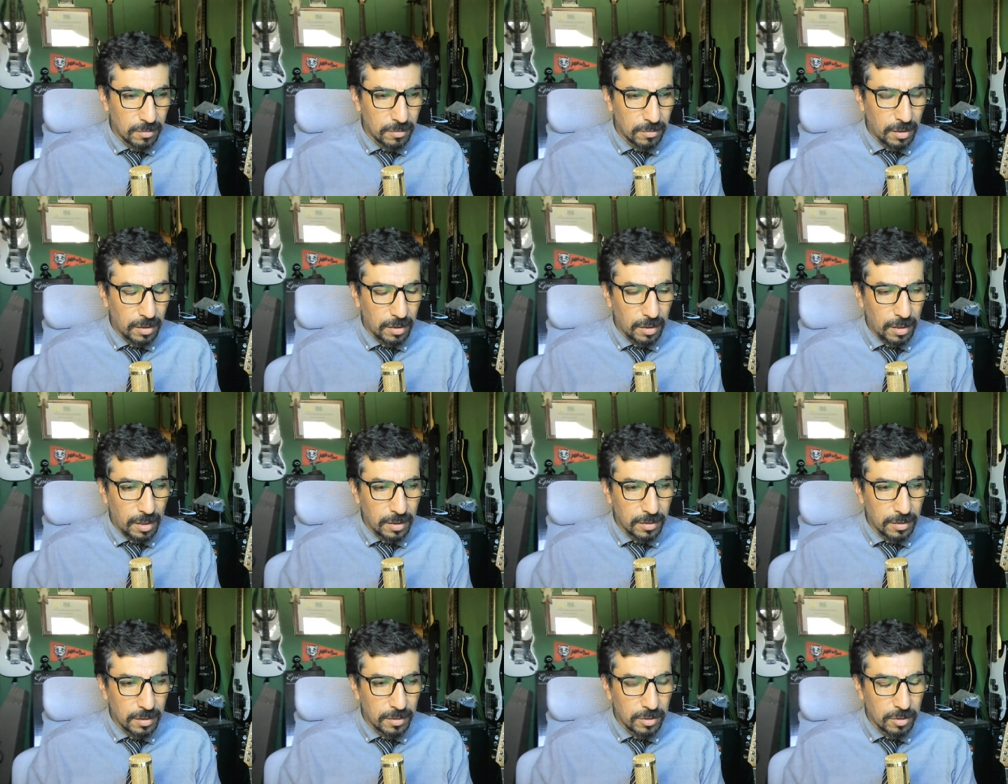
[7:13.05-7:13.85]
I
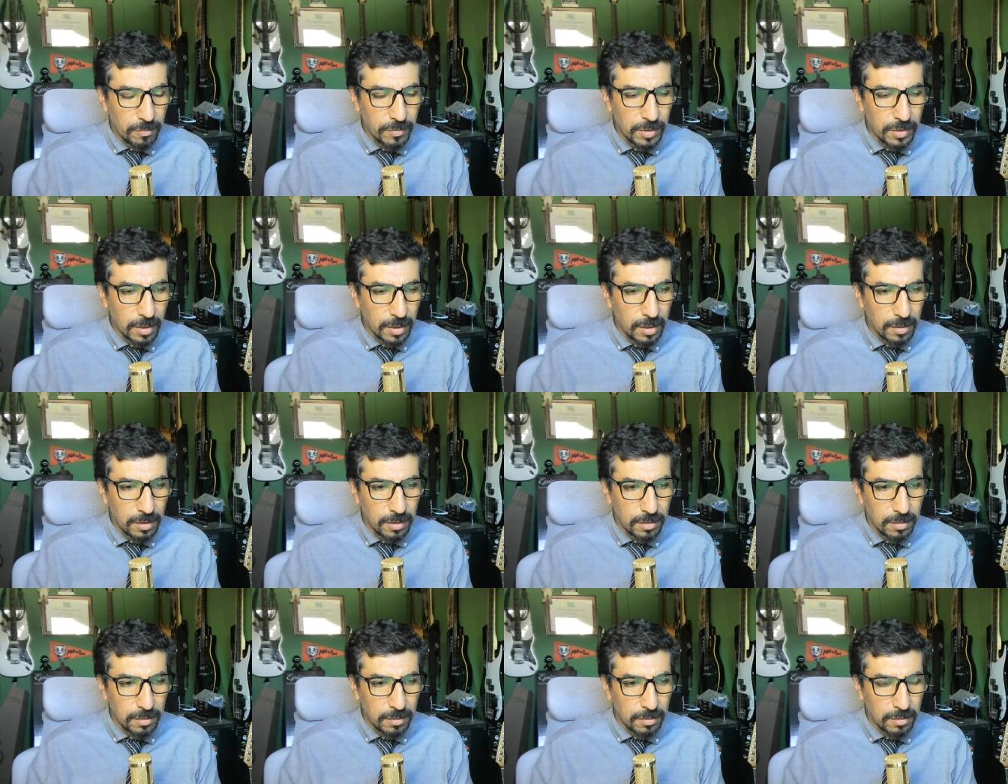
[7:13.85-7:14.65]
did some digging,
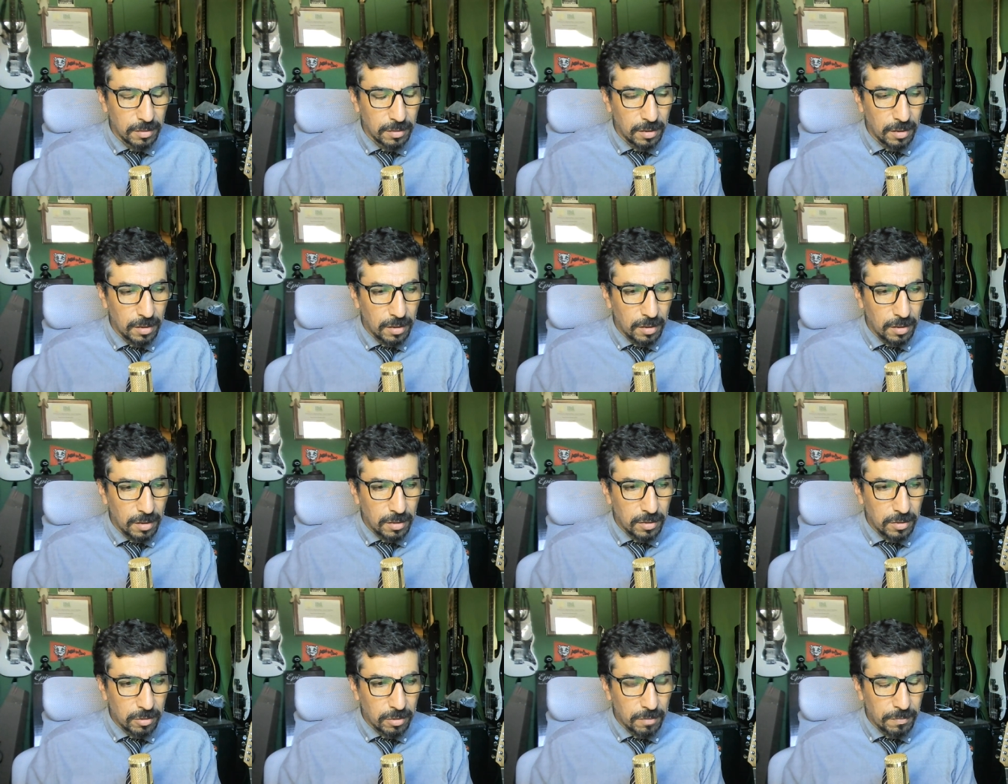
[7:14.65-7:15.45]
and
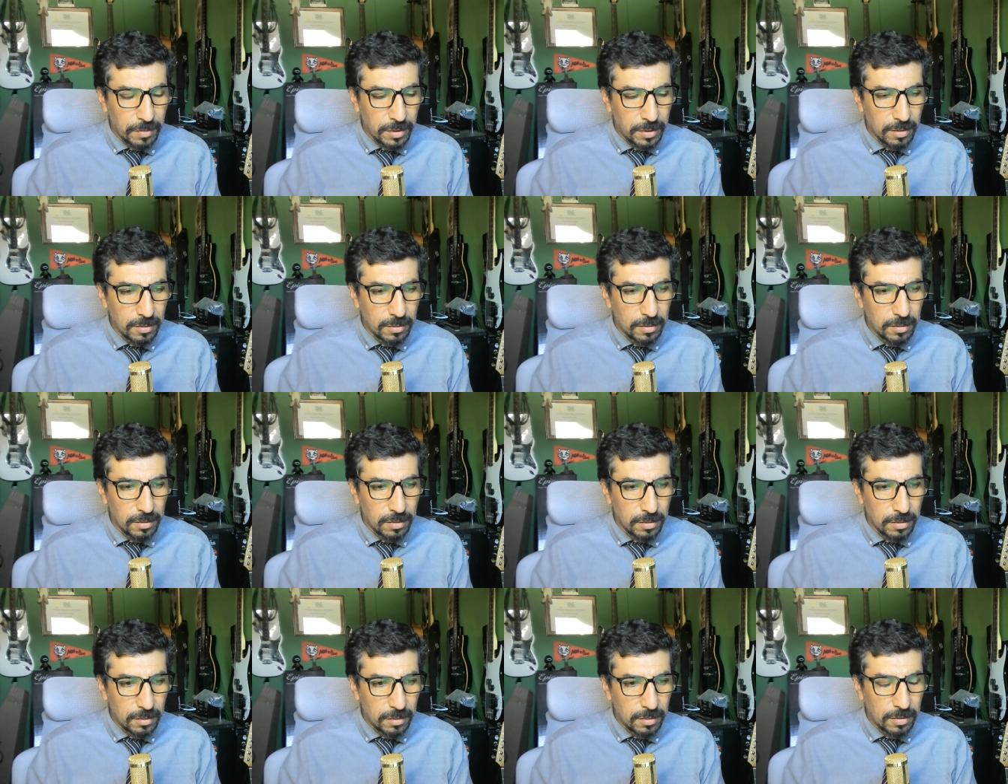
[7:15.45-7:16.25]
your company
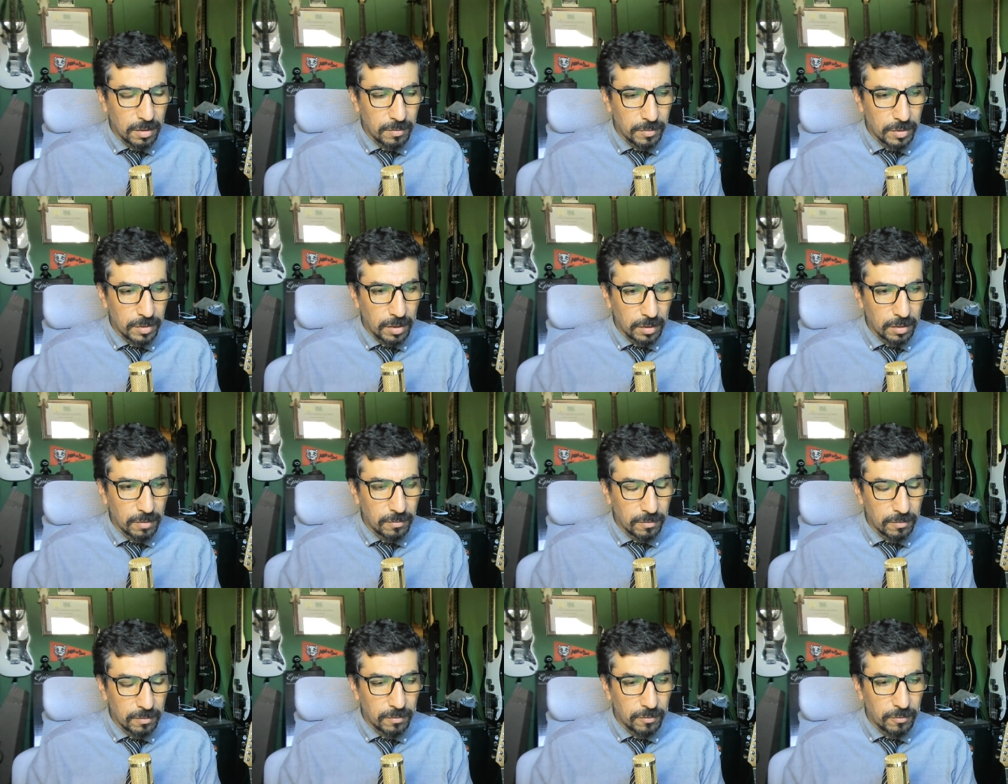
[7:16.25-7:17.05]
it seems like
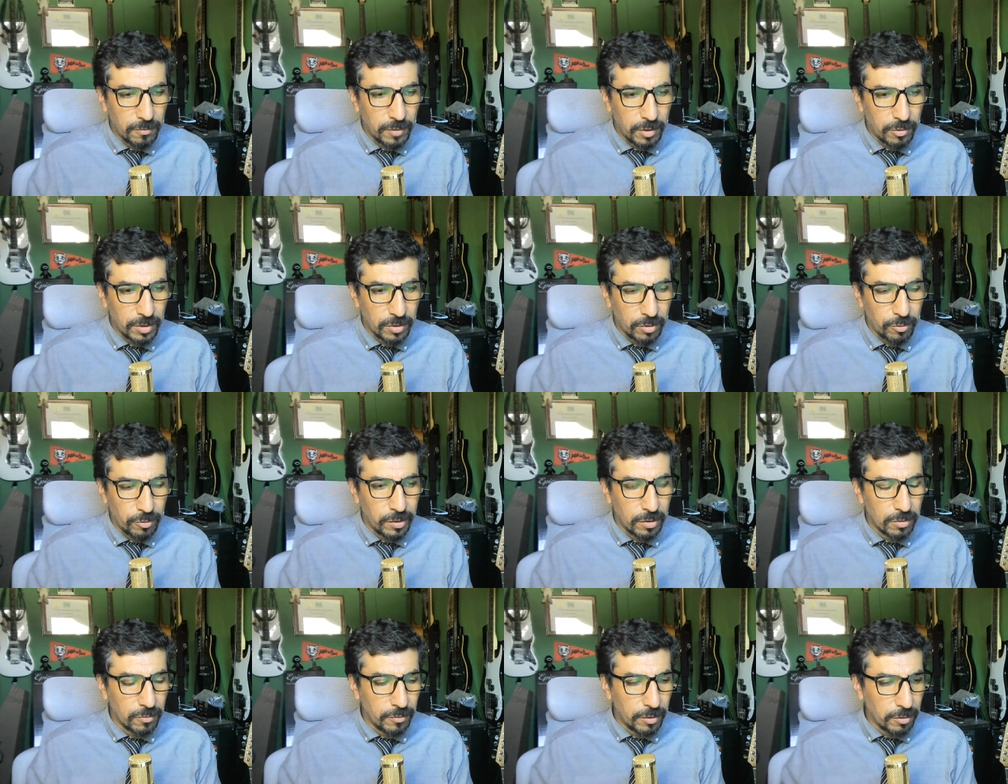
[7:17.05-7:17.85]
very
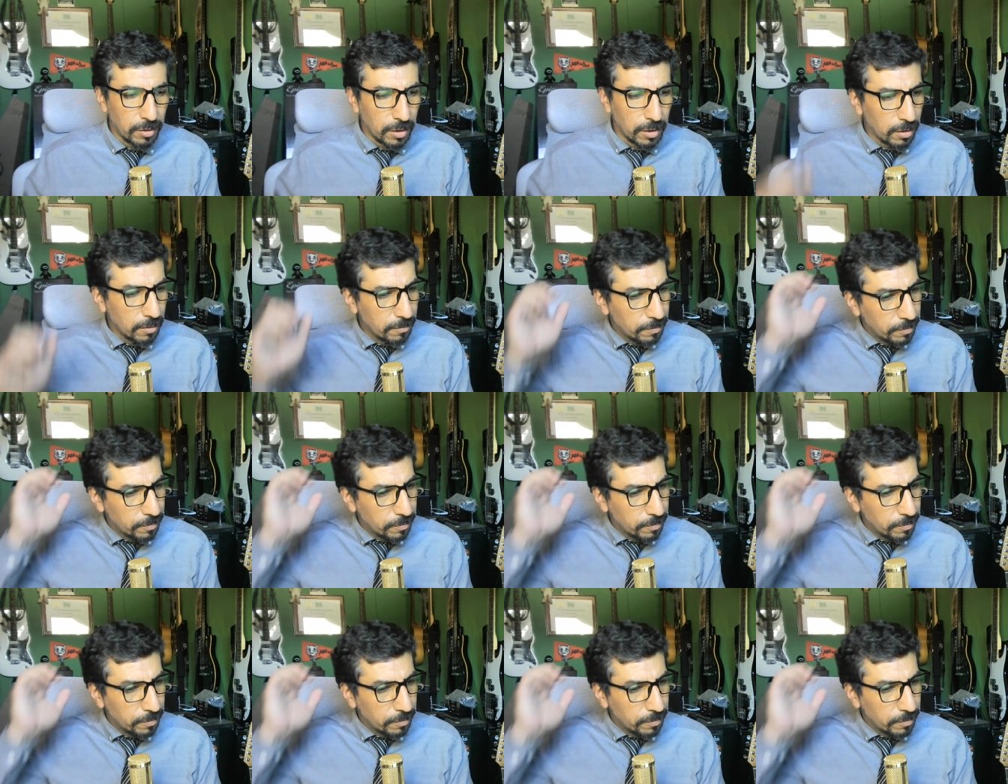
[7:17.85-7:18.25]
serious, very